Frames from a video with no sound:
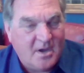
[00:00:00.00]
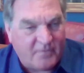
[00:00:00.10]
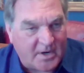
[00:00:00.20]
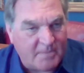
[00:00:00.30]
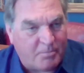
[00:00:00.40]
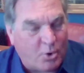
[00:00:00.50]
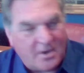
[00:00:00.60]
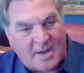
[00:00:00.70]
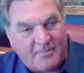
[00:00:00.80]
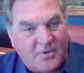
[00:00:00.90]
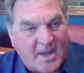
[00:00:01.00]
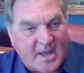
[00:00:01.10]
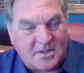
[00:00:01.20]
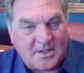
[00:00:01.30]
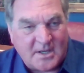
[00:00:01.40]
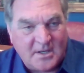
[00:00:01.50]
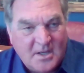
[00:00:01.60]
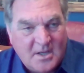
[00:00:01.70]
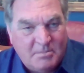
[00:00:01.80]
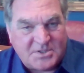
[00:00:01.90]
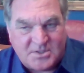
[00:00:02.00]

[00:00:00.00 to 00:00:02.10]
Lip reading: very important app for an athlete, but